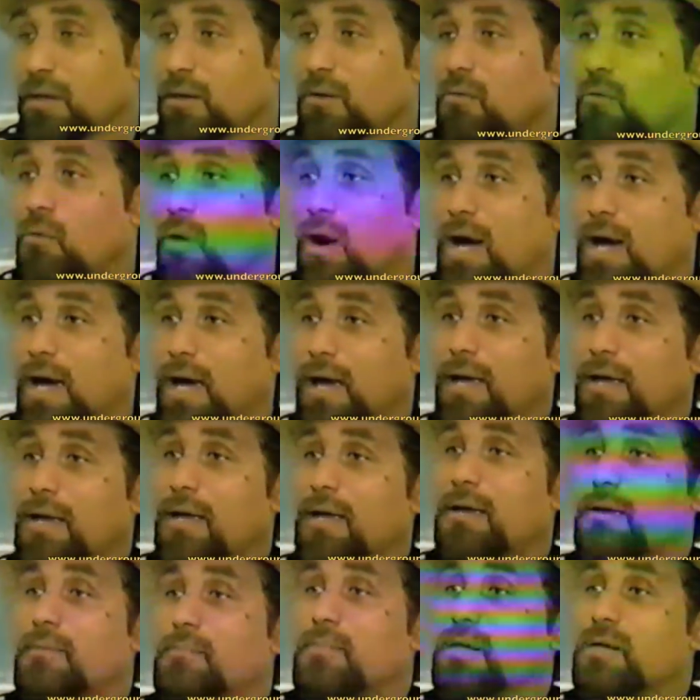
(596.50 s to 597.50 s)
Why?
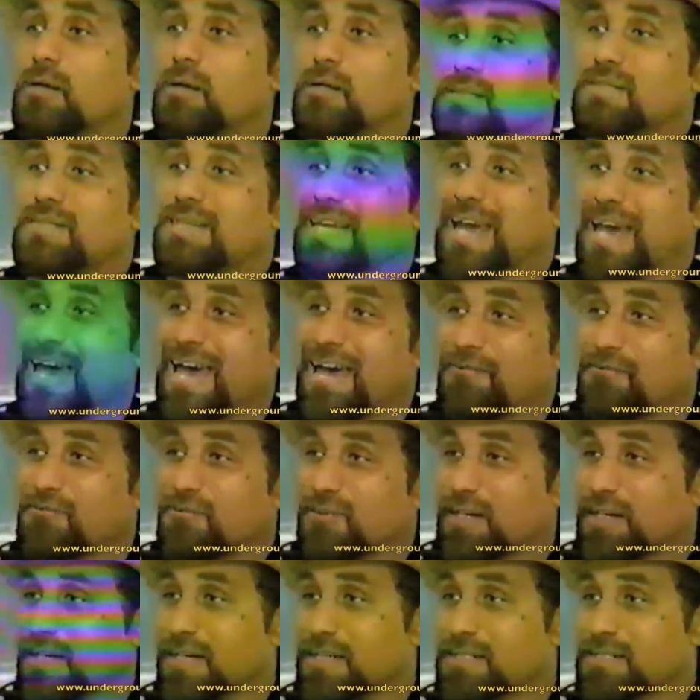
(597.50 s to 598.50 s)
Because the
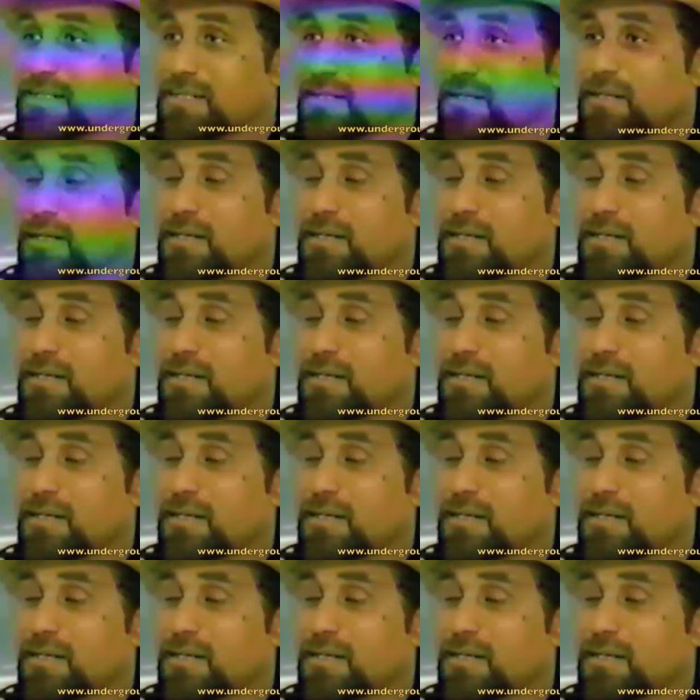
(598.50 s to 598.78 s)
athlete